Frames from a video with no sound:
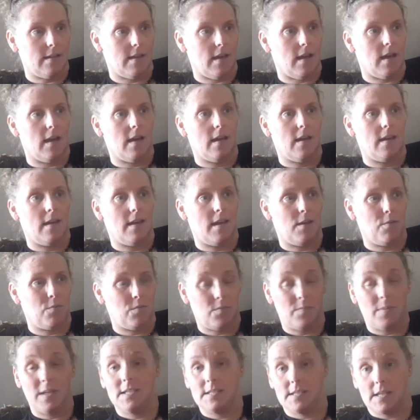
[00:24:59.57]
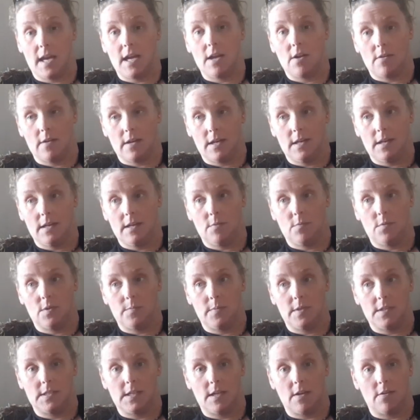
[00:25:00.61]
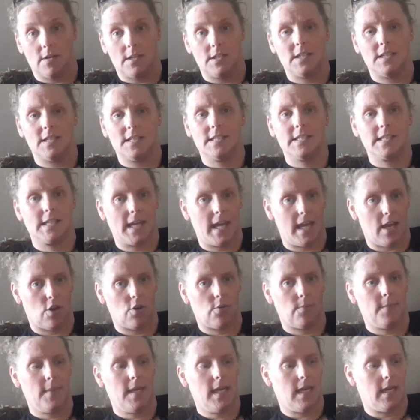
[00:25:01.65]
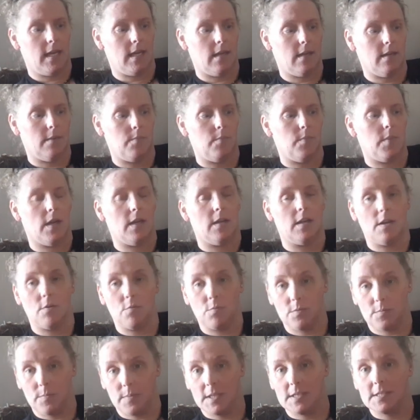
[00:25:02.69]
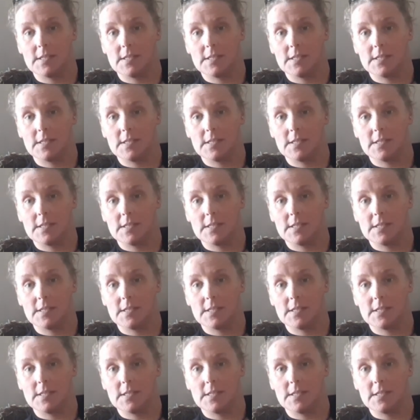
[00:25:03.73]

It would be scary. It would be scary. It didn't scare me, but it would be